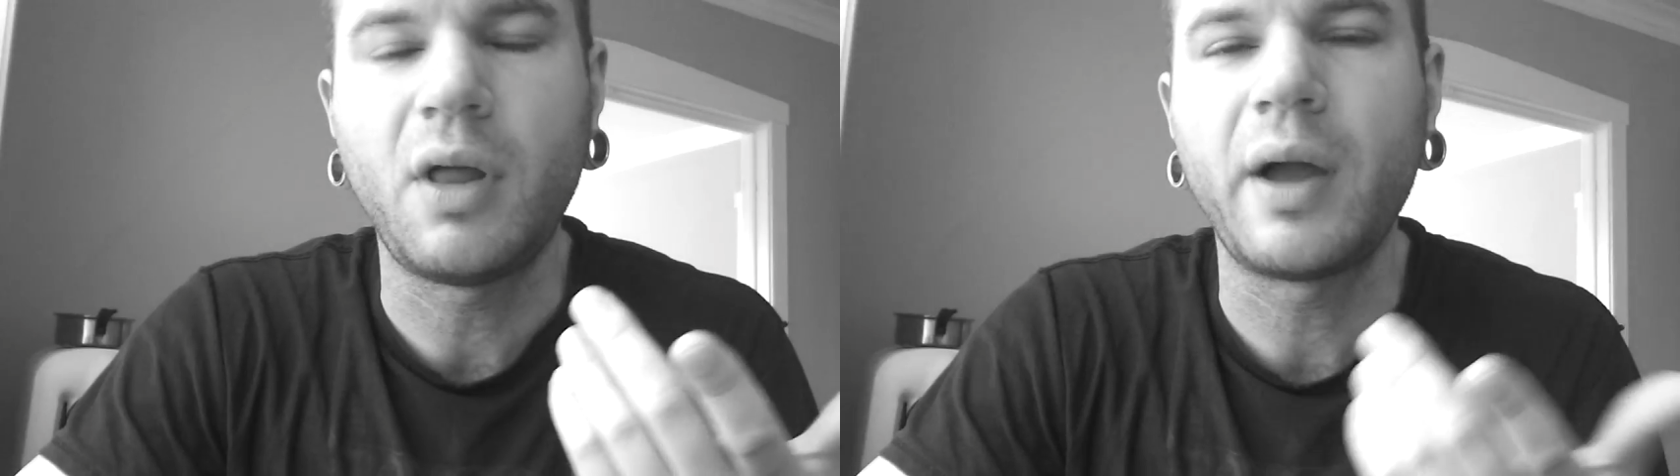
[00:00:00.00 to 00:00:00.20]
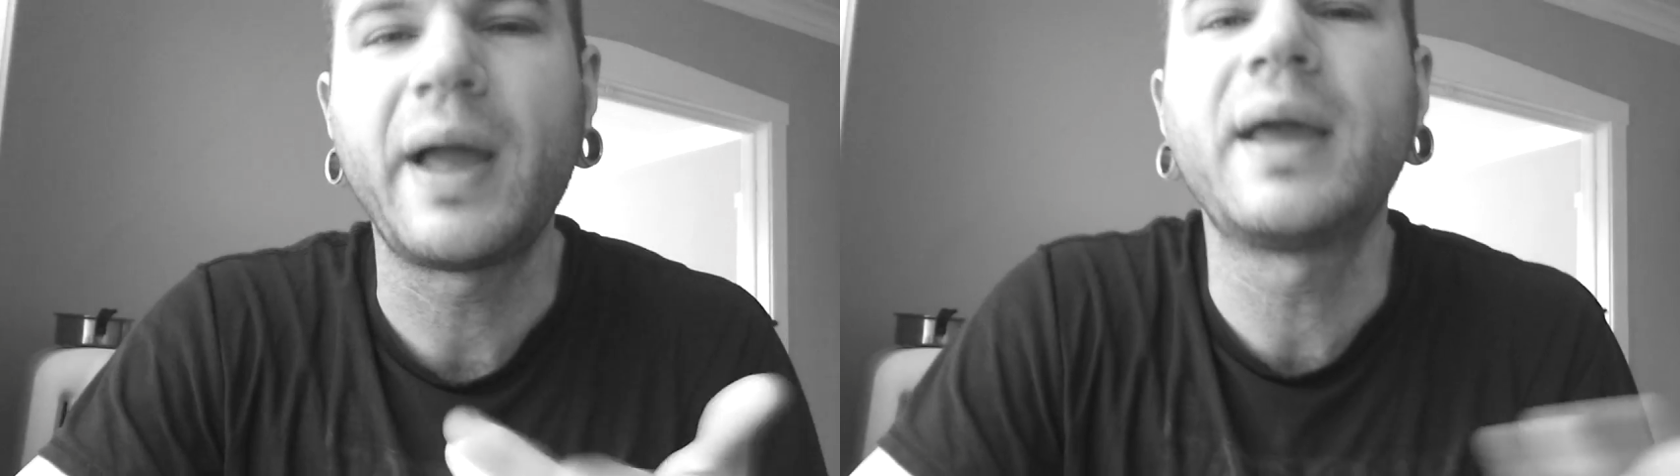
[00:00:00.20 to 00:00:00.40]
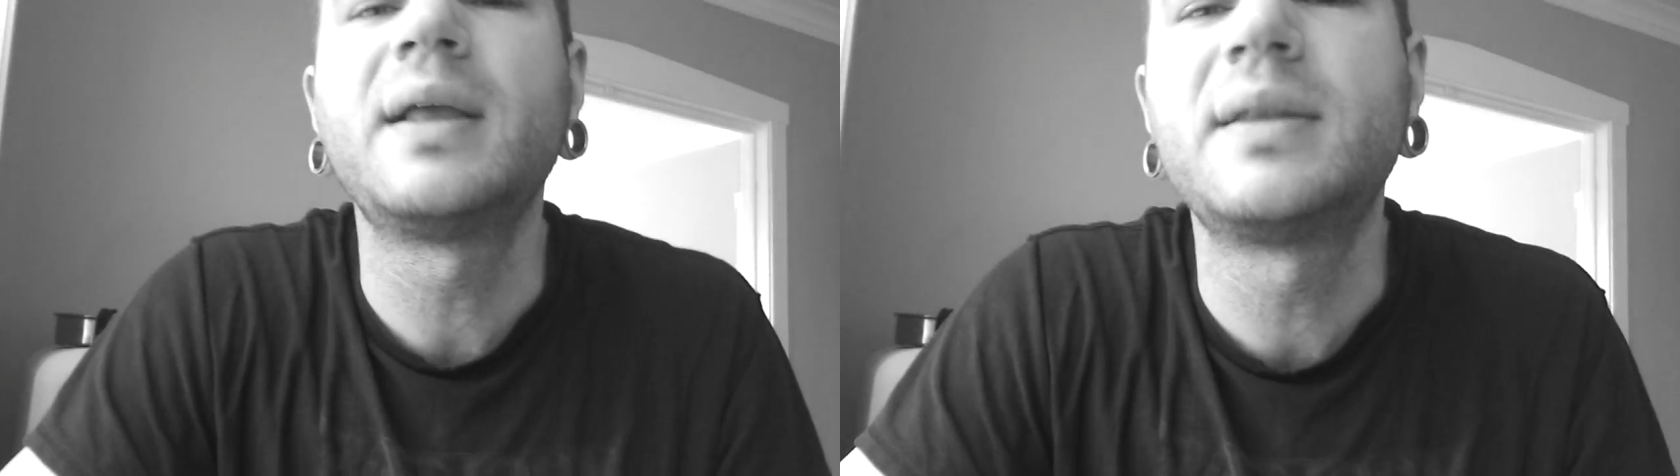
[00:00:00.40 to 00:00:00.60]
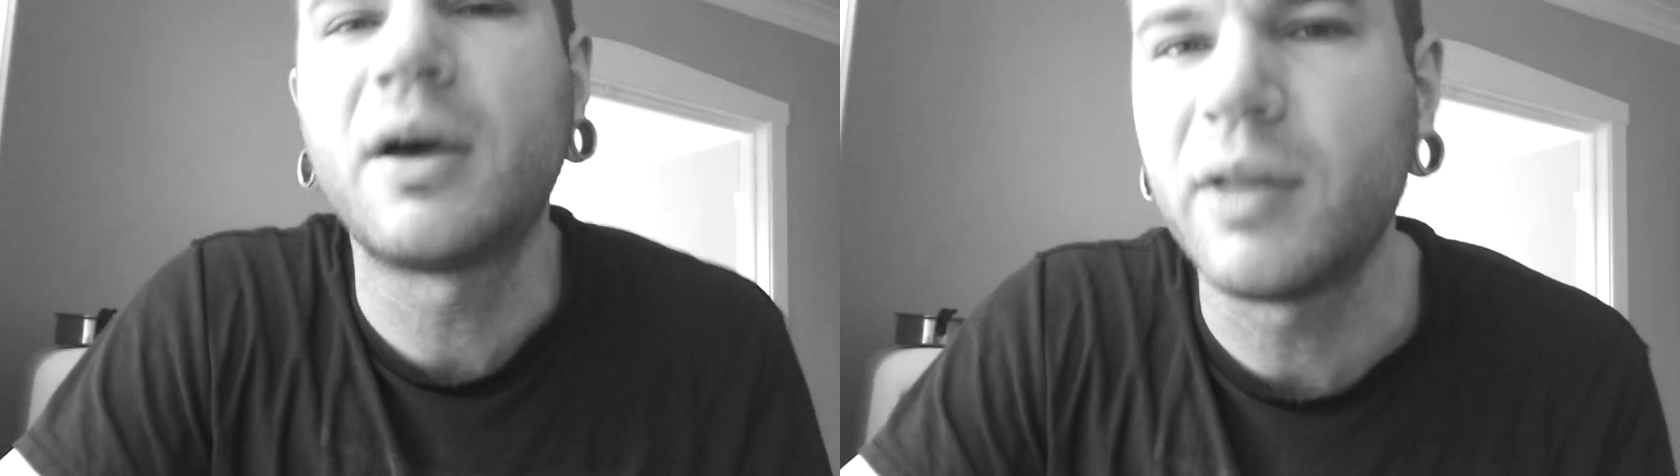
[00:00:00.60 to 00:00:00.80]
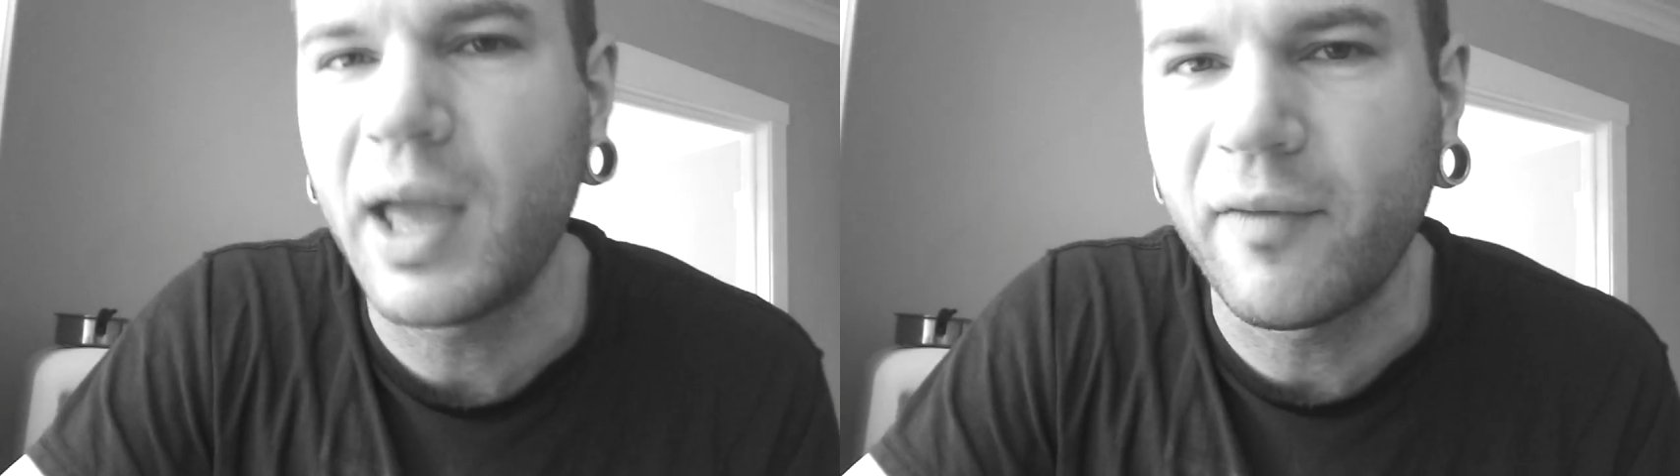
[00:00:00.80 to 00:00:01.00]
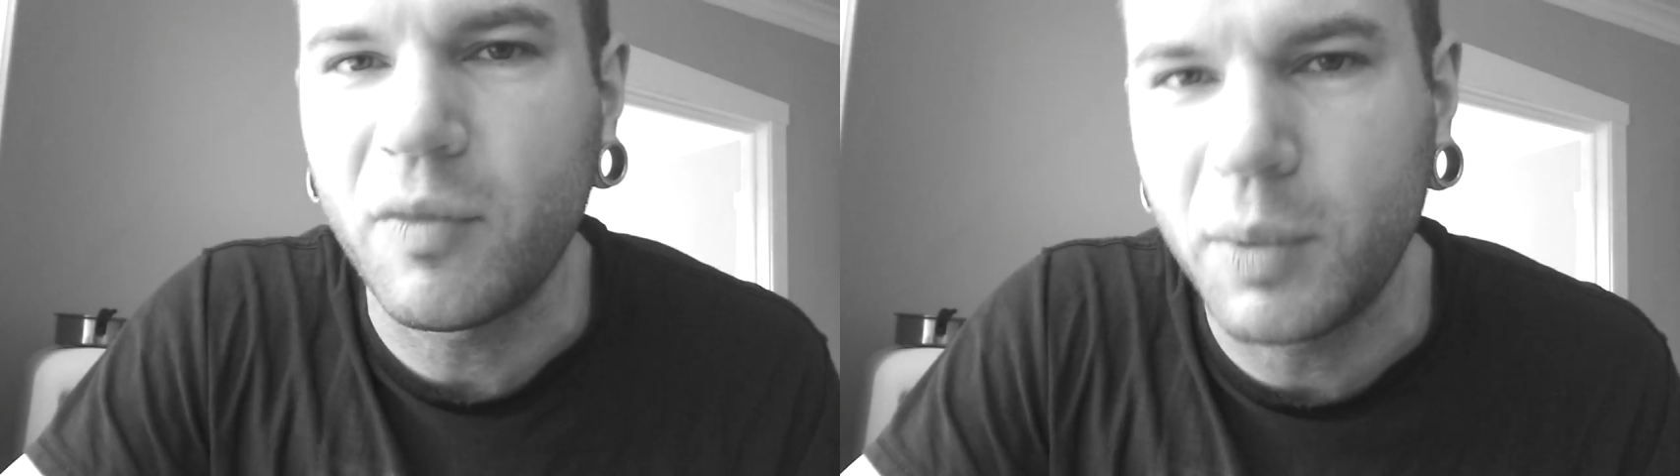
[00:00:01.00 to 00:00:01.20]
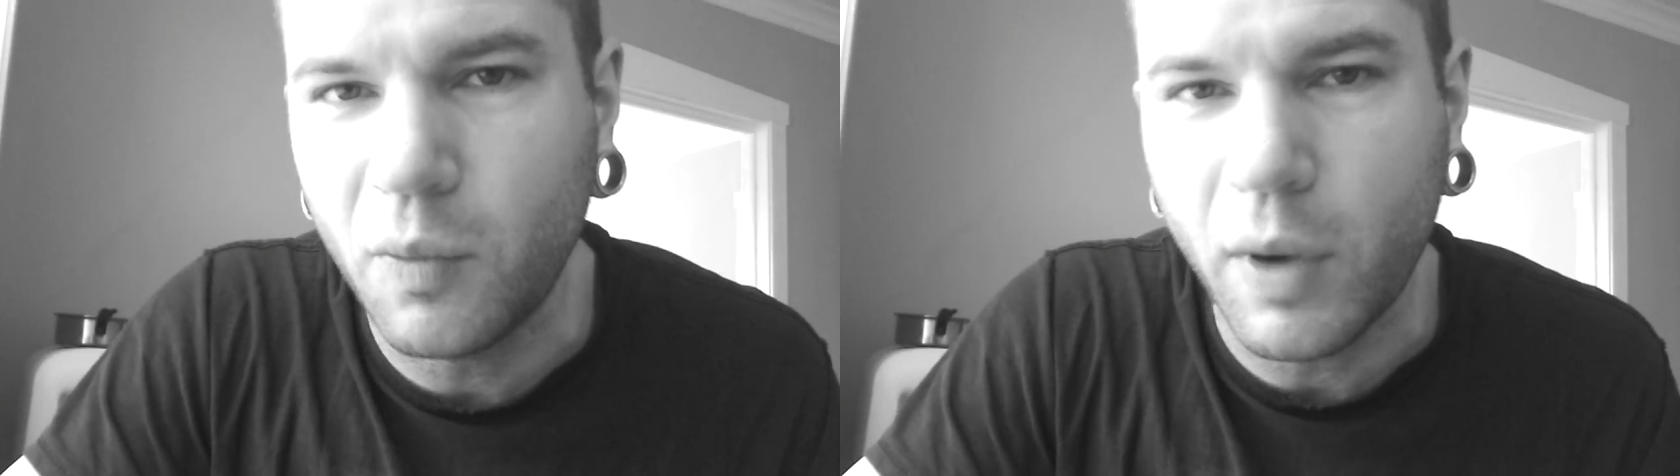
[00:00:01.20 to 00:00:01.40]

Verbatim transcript: long. I can tell they haven't been